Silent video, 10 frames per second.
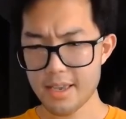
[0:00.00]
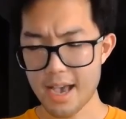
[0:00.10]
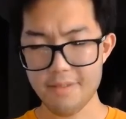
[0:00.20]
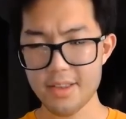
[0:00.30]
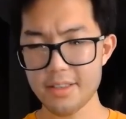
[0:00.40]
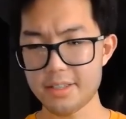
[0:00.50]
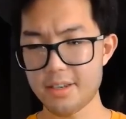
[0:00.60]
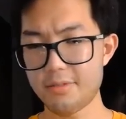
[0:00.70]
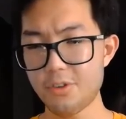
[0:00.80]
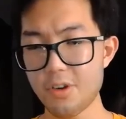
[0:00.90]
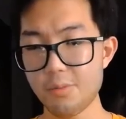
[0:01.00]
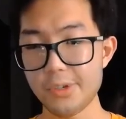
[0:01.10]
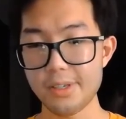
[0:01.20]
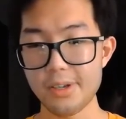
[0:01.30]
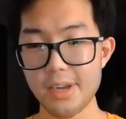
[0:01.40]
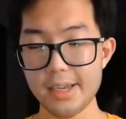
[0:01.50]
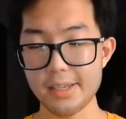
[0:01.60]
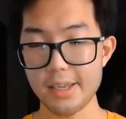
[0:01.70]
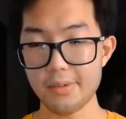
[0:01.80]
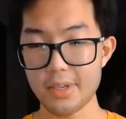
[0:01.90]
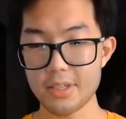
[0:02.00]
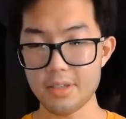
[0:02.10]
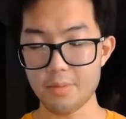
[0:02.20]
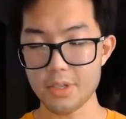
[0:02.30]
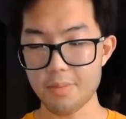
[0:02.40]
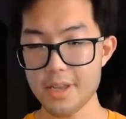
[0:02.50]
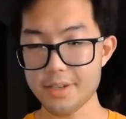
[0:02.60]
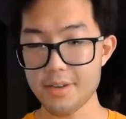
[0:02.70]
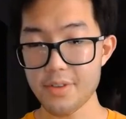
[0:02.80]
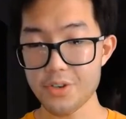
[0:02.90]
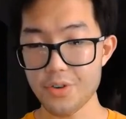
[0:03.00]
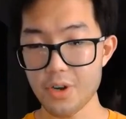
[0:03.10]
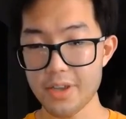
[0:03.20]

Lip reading: Listen, if Trump was was the president of Israel,